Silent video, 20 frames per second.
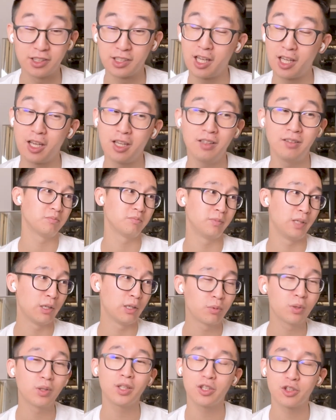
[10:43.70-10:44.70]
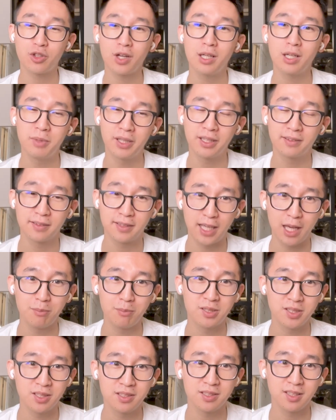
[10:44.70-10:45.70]
they really try to make their
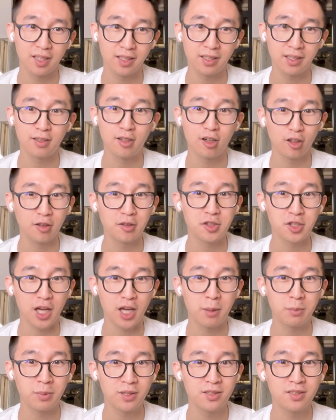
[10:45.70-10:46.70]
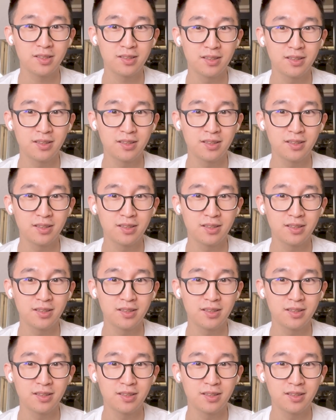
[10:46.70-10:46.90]
campuses like a college campus.